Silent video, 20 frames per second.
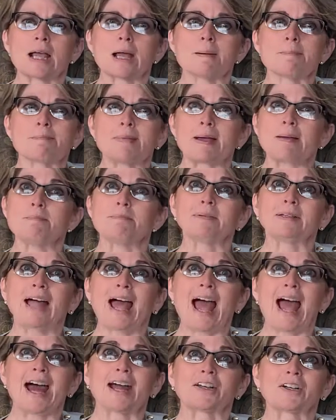my
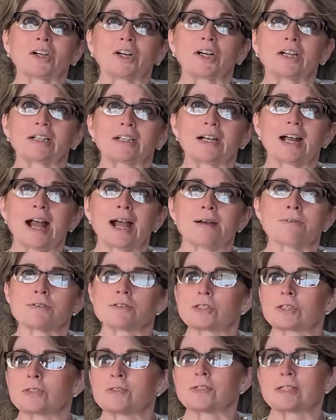bladder, I was
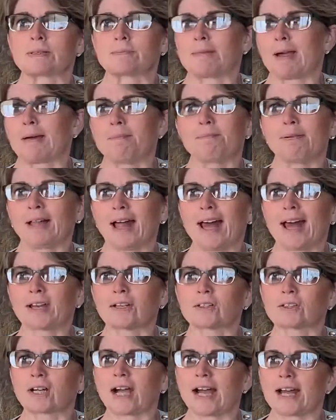losing my
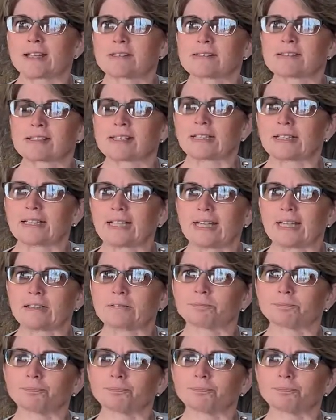bladder constantly.